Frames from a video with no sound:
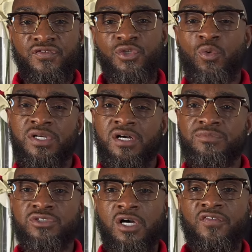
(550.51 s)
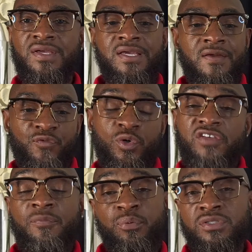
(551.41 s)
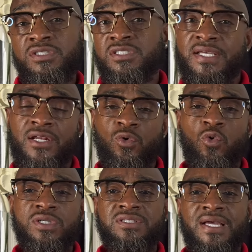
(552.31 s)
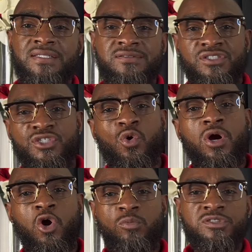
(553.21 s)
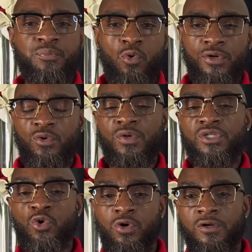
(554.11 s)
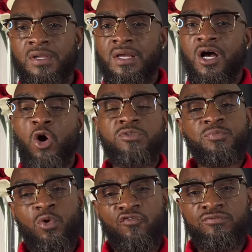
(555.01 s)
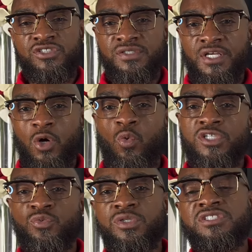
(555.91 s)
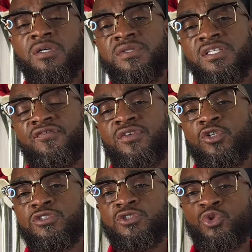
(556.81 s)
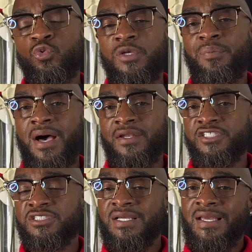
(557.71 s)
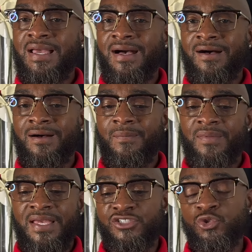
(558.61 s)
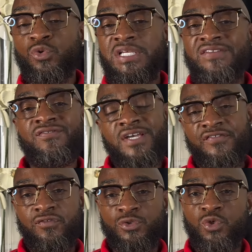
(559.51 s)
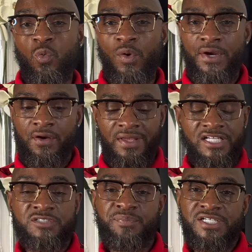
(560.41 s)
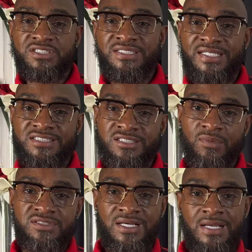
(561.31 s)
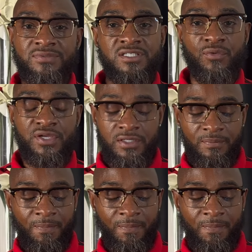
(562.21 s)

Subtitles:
You know, it comes off, you can even put this in categories like Dior Homme Sport or L'Or Homme Sport from Chanel, where it's really something that feels truly polished and truly eventful to wear, especially in summertime, summer heat.